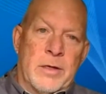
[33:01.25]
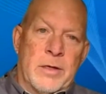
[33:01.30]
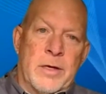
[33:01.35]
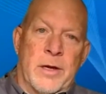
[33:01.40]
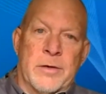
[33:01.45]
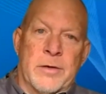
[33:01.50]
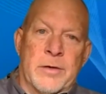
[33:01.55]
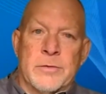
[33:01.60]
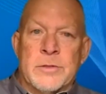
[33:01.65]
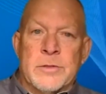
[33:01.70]
metal
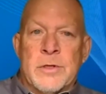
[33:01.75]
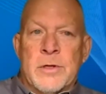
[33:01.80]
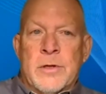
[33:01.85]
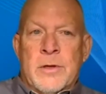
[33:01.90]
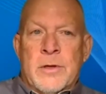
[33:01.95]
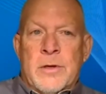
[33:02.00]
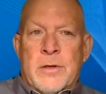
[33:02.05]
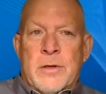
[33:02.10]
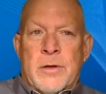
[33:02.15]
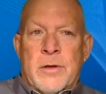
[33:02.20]

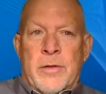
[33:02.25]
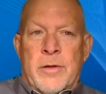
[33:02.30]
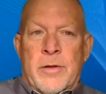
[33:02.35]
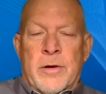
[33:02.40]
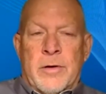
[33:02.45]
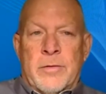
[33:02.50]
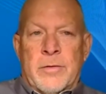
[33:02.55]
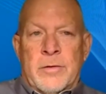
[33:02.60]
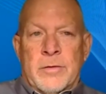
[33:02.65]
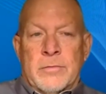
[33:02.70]
detectors,
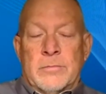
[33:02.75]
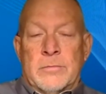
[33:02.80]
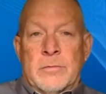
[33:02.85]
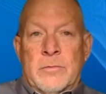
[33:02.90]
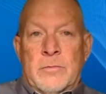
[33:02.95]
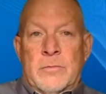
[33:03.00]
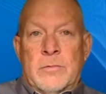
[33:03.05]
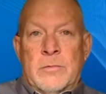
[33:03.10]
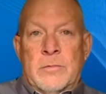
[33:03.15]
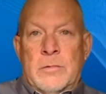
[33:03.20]
they're
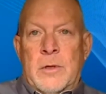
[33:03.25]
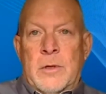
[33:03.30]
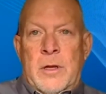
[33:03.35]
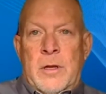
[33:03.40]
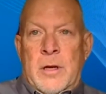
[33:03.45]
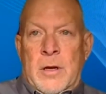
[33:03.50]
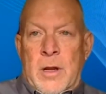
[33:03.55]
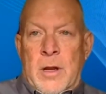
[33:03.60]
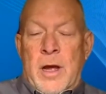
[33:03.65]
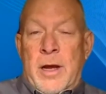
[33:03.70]

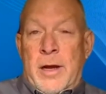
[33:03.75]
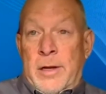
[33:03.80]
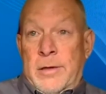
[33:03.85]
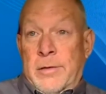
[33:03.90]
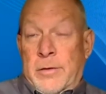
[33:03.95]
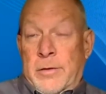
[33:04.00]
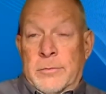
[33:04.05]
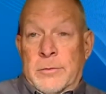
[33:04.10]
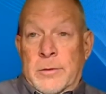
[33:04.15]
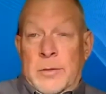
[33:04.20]
in
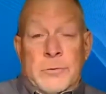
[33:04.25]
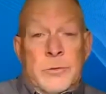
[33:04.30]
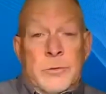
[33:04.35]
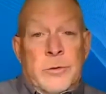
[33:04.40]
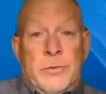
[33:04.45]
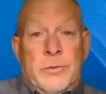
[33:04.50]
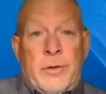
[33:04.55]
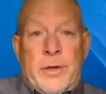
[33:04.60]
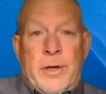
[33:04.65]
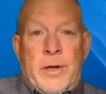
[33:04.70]
line. They're
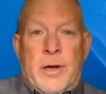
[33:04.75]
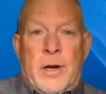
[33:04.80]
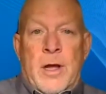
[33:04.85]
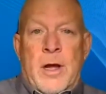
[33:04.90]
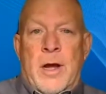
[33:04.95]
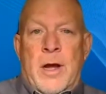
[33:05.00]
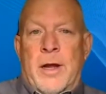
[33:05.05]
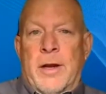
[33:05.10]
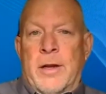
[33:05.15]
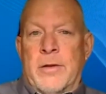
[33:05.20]
truly
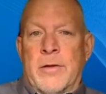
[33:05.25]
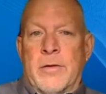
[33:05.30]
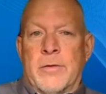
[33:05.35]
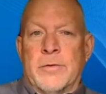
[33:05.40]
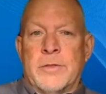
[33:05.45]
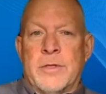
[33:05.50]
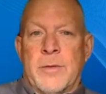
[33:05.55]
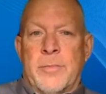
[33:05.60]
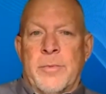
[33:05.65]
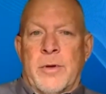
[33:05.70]
in line.
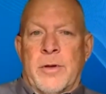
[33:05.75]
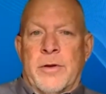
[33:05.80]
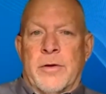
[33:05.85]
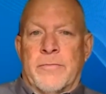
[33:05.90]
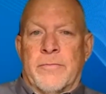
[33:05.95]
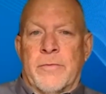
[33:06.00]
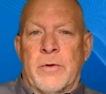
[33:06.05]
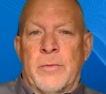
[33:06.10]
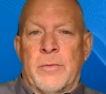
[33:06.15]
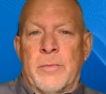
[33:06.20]
And
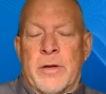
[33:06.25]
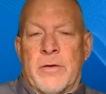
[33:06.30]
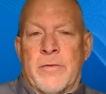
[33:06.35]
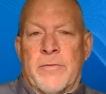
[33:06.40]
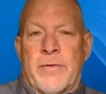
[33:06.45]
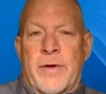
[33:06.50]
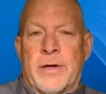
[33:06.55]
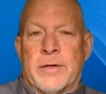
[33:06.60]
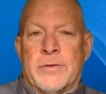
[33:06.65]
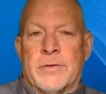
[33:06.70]
typically your food
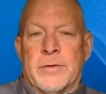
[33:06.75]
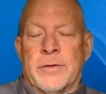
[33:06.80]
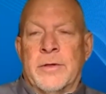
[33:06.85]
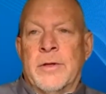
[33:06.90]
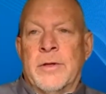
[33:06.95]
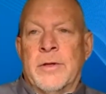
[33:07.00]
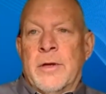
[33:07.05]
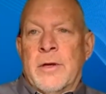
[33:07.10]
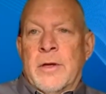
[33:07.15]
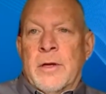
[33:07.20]

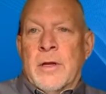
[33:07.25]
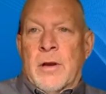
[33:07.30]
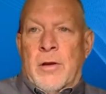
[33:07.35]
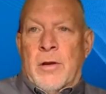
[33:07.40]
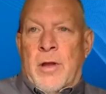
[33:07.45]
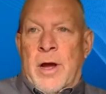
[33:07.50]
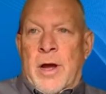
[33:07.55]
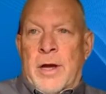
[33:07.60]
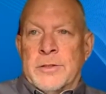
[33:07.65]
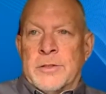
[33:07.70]
manufacturing
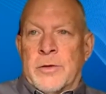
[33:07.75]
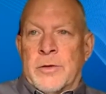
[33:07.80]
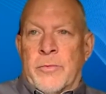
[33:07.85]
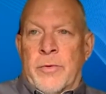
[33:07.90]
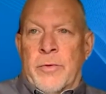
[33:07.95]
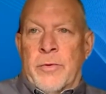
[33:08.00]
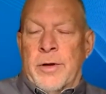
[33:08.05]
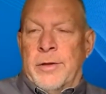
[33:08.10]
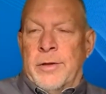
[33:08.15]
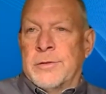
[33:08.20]
lines
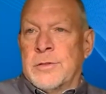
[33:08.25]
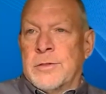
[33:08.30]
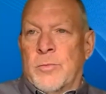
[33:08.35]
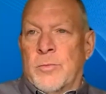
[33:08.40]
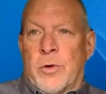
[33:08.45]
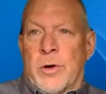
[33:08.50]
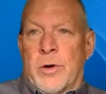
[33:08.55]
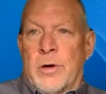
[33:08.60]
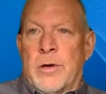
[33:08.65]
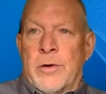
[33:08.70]
are running
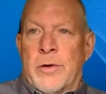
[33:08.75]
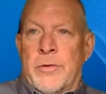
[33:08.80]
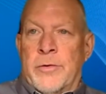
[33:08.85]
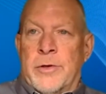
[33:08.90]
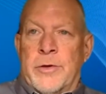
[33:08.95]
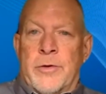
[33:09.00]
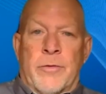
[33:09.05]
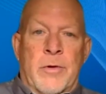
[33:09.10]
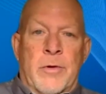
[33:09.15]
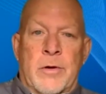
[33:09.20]
somewhere
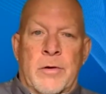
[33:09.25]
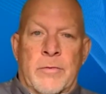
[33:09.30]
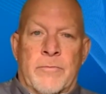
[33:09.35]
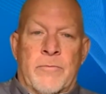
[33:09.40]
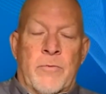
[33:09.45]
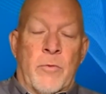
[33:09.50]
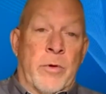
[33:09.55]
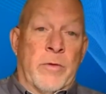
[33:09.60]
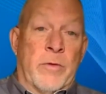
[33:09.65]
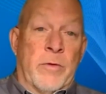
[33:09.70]
100 to
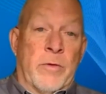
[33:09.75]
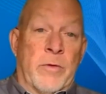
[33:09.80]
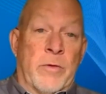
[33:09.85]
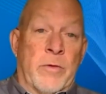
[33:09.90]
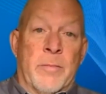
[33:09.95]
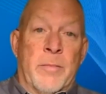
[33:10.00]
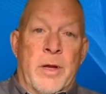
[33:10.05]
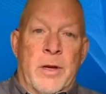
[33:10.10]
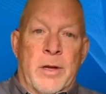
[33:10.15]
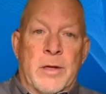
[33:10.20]

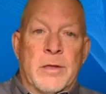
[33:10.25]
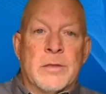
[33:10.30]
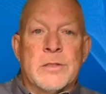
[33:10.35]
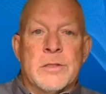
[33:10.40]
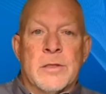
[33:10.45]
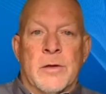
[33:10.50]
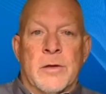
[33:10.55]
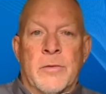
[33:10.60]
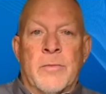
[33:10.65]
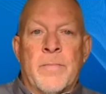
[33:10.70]
140 feet a
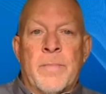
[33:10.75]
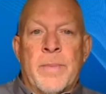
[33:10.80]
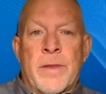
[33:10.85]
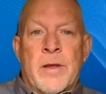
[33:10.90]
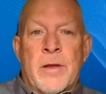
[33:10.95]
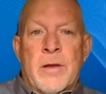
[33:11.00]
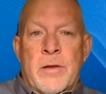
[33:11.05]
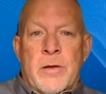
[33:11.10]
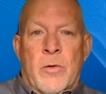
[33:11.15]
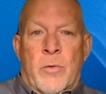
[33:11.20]
minute.
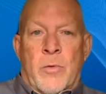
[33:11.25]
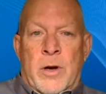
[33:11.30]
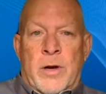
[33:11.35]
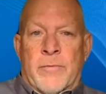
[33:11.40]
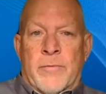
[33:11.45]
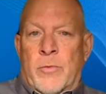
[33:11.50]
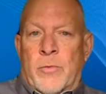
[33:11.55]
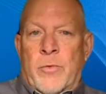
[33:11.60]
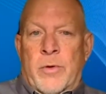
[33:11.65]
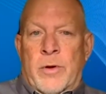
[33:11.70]
So
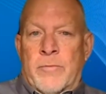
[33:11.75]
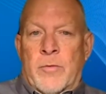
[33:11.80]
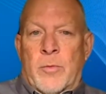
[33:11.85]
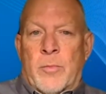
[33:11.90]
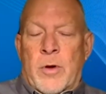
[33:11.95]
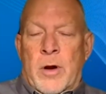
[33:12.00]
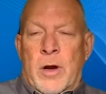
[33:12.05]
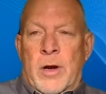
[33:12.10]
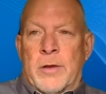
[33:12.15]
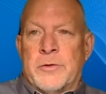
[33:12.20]

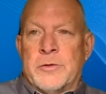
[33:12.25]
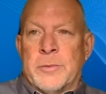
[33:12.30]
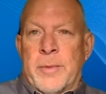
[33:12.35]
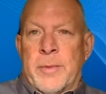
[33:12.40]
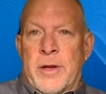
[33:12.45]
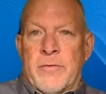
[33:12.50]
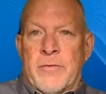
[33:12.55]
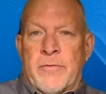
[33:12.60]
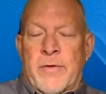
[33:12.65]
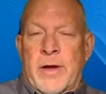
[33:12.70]
whatever
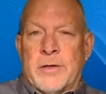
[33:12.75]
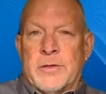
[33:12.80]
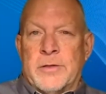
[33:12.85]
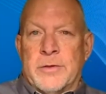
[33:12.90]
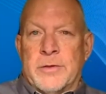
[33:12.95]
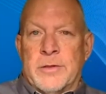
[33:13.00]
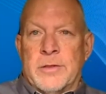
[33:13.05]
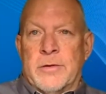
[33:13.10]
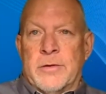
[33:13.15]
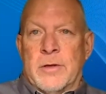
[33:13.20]
product you're
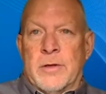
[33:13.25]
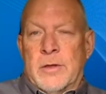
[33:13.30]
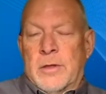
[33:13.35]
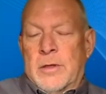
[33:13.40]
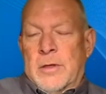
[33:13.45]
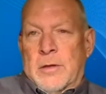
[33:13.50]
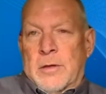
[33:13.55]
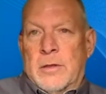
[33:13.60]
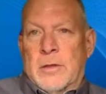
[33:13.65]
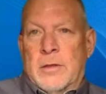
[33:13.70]
manufacturing,